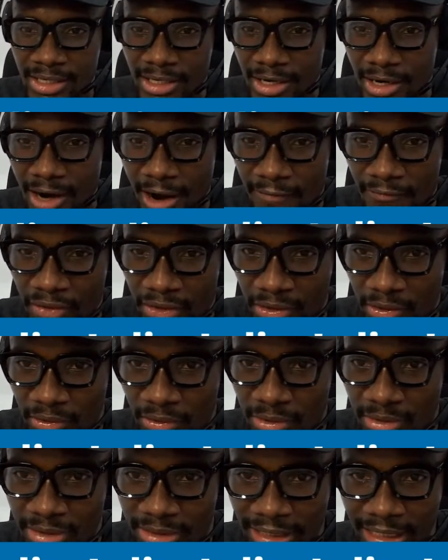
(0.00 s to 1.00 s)

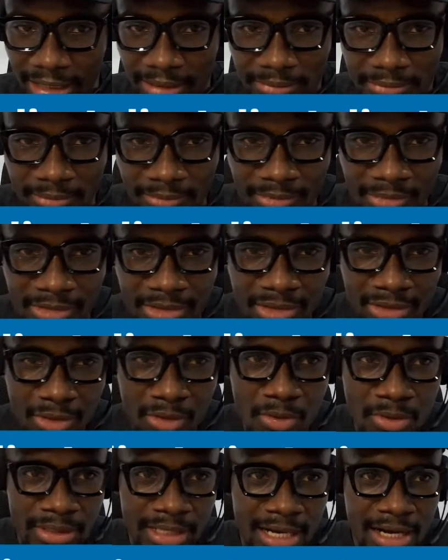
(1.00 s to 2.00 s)
Africa time.
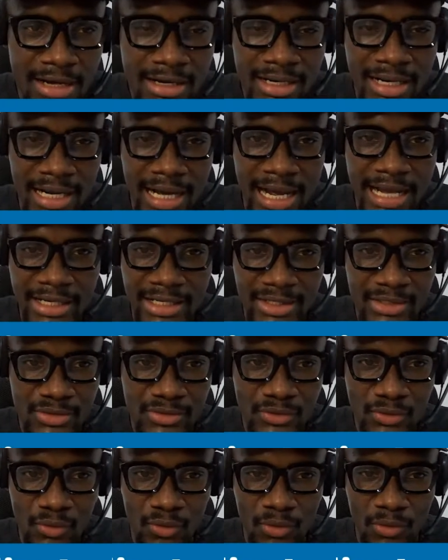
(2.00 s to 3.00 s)
So now I
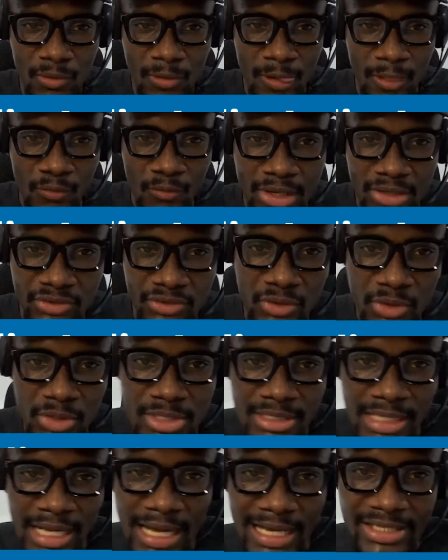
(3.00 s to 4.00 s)
need your
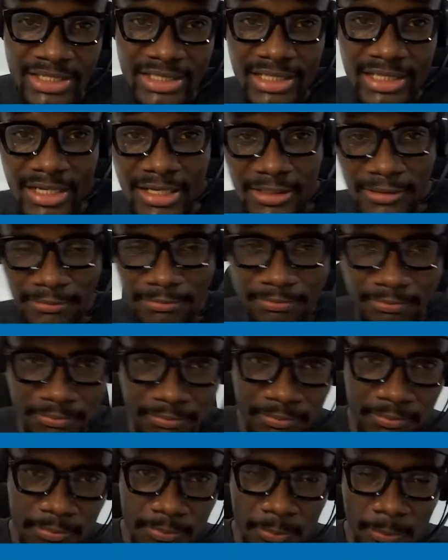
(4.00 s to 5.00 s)
questions. I shared
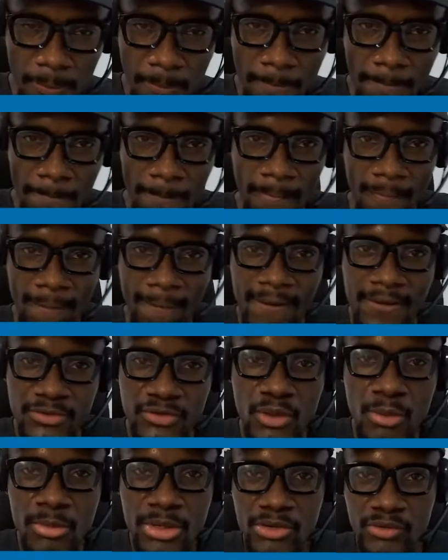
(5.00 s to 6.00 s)

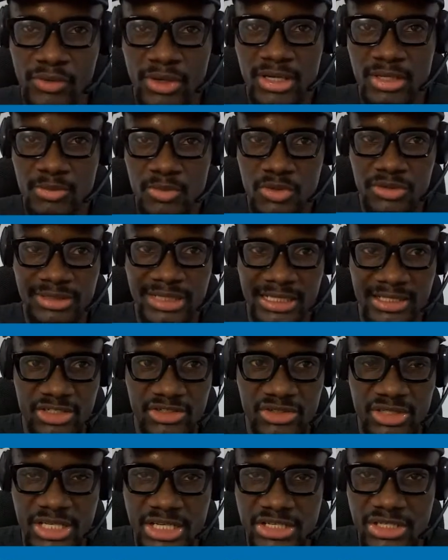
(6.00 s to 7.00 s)
some incredible
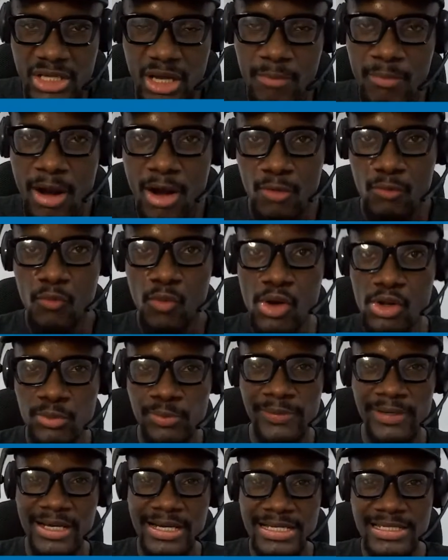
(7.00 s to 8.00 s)
statistics about
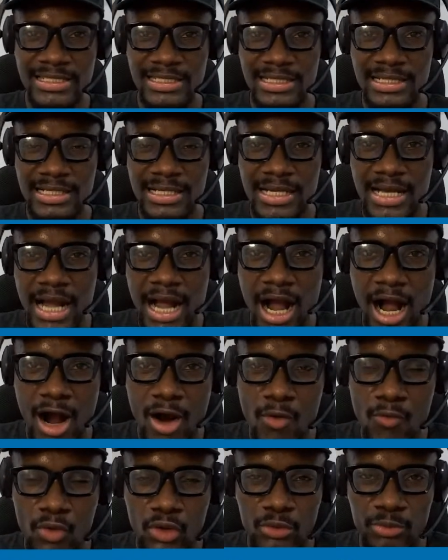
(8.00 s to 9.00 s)
WordPress.
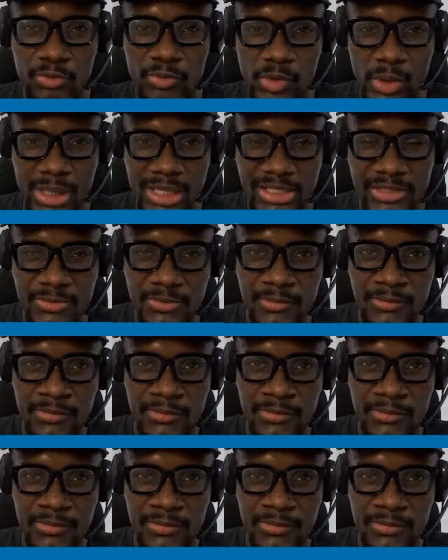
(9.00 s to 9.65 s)
Our WordPress